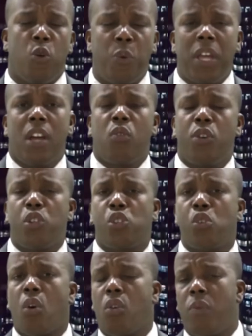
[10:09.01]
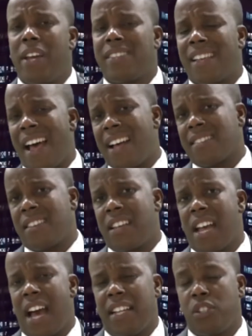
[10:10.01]
we are going to always asking
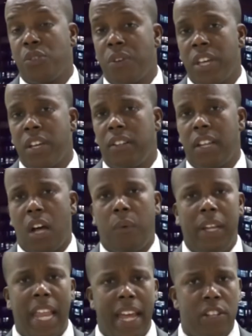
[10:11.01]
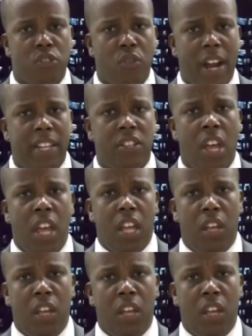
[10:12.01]
God to heal our land, right?